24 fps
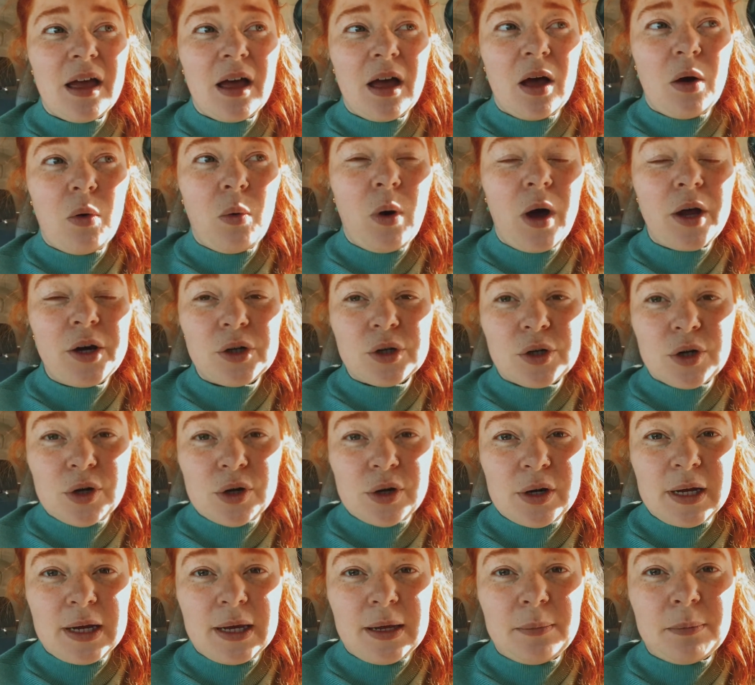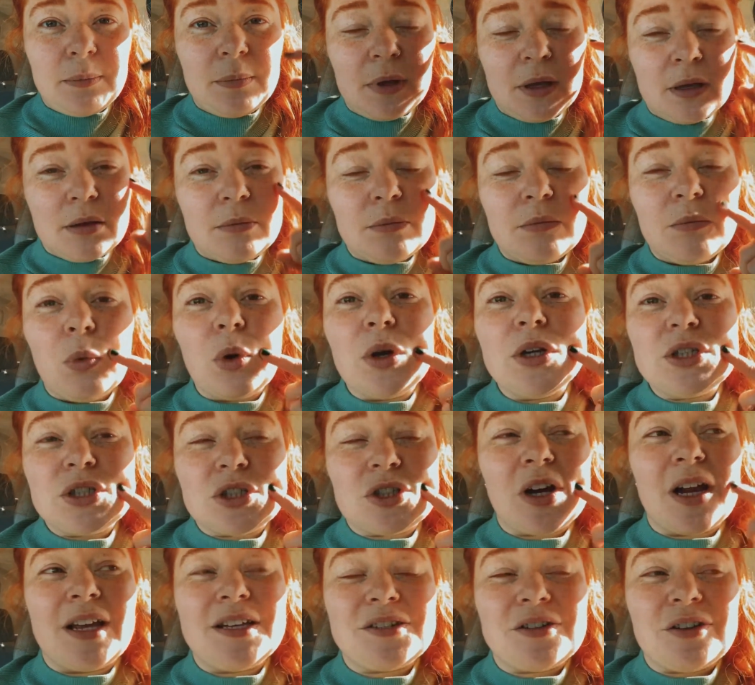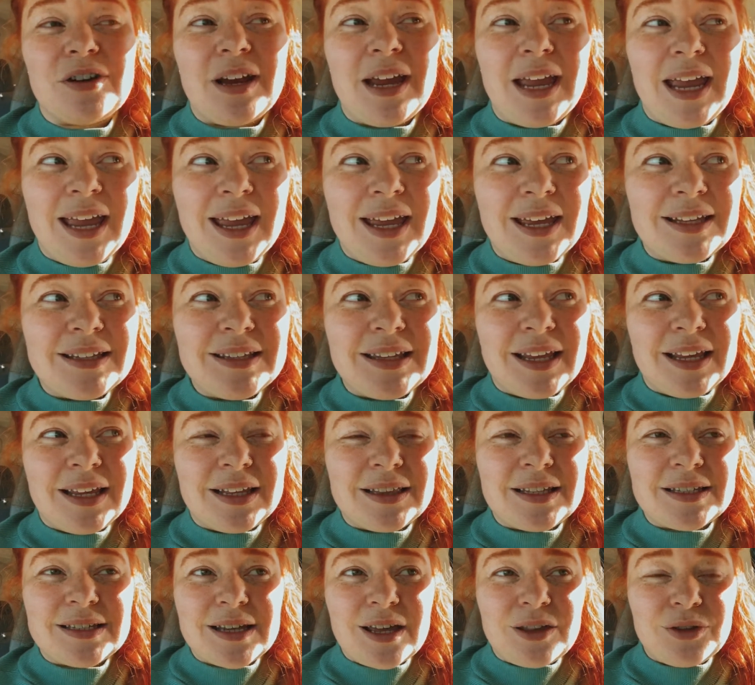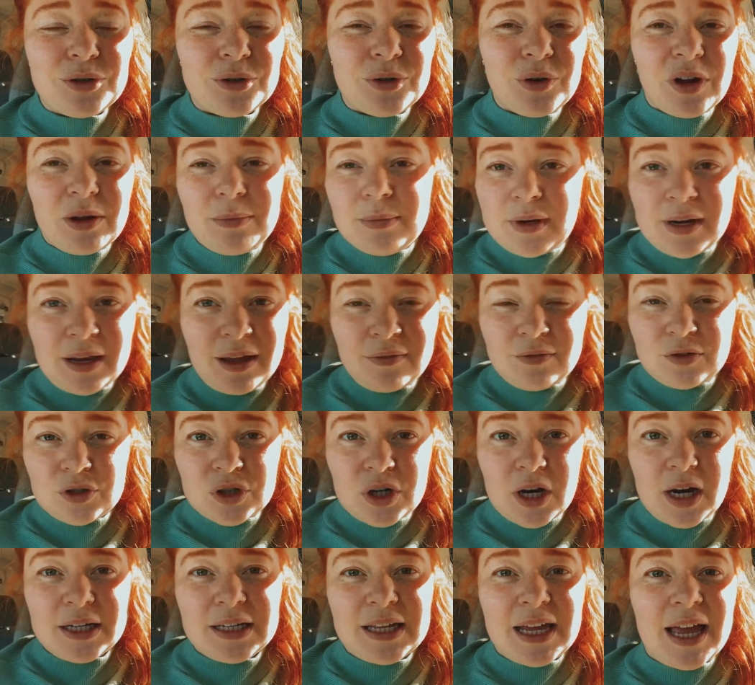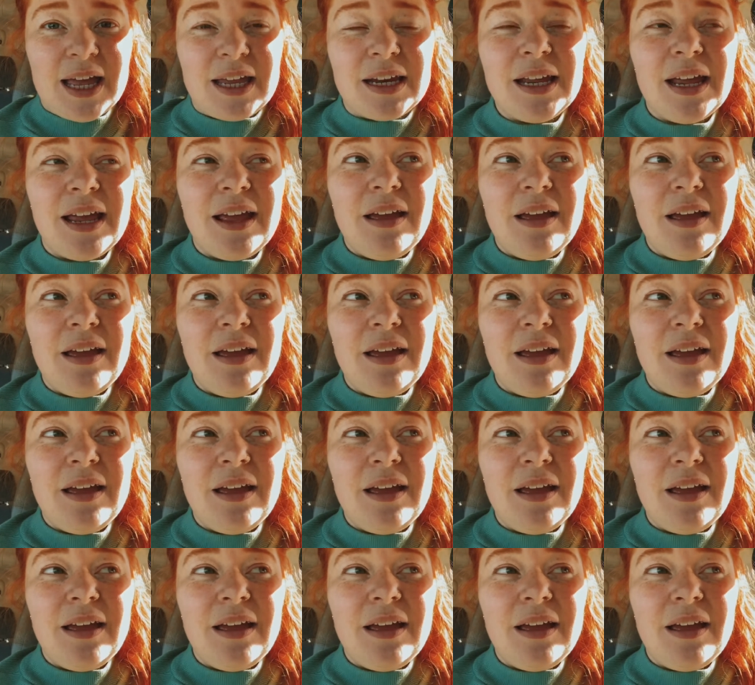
a water cream, moisturizer, and like this other cream that I haven't tried yet